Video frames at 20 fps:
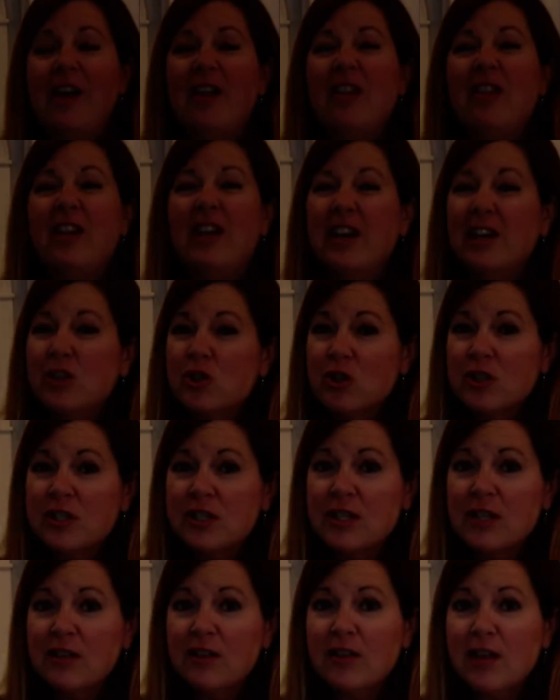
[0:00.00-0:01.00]
The
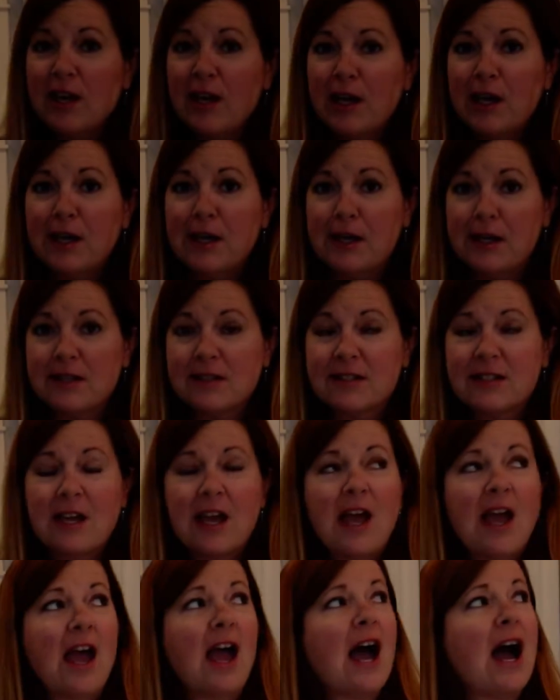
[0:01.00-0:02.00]
interesting thing is,
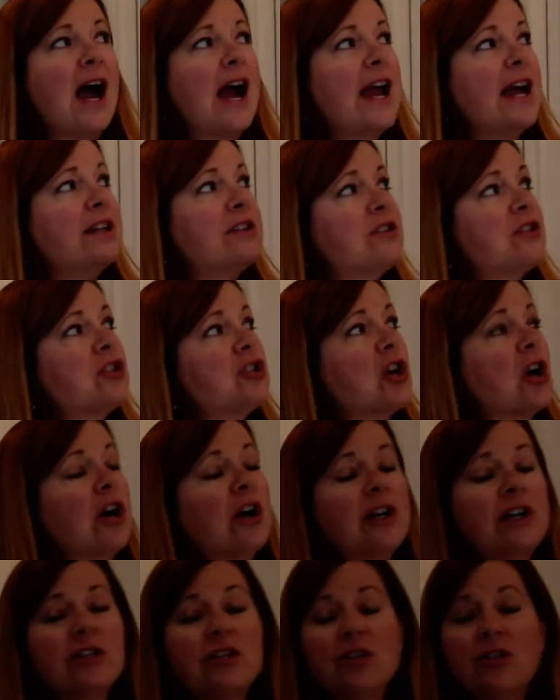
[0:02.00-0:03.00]
I had started